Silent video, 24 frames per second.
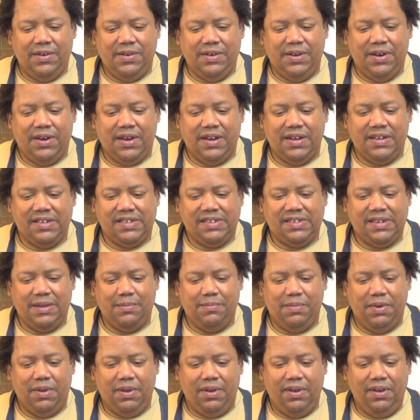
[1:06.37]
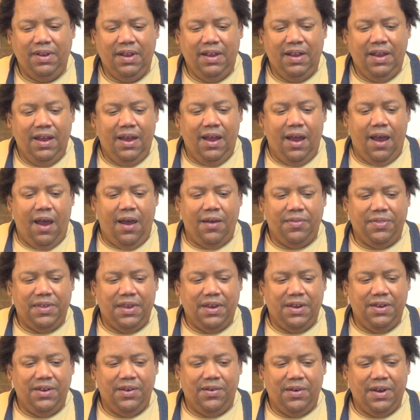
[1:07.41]
and you can assemble all the
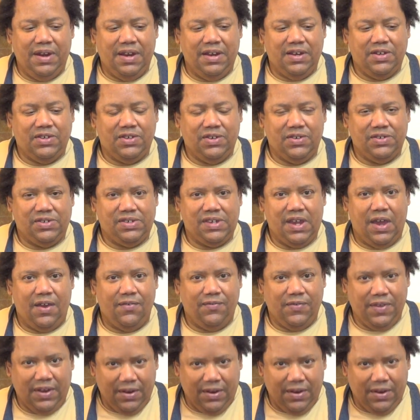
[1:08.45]
ingredients yourself.